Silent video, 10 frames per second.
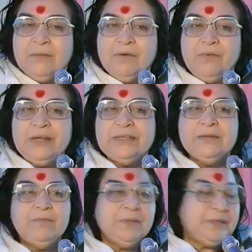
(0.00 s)
or very
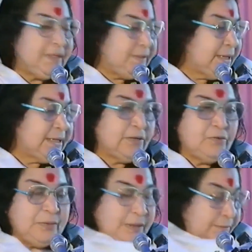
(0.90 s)
simple things that are to
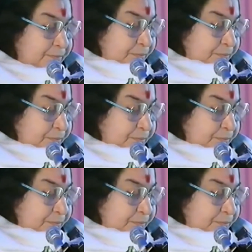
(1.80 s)
be done.